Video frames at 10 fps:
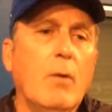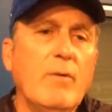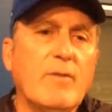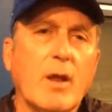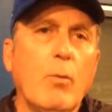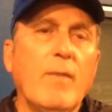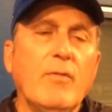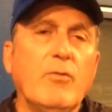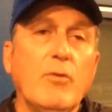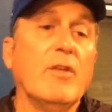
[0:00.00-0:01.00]
We've got to
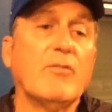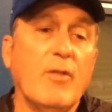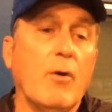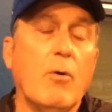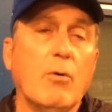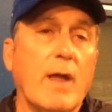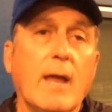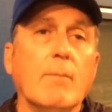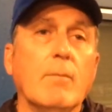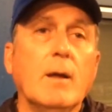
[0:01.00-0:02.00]
do this for the whole
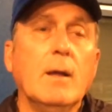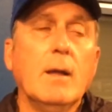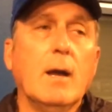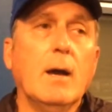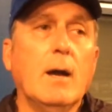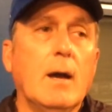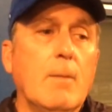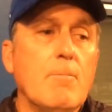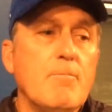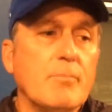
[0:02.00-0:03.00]
game.
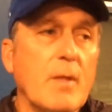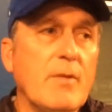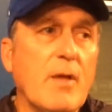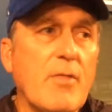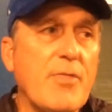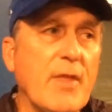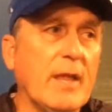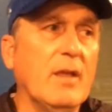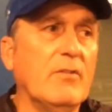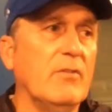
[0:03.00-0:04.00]
The other
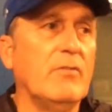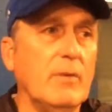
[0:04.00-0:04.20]
thing is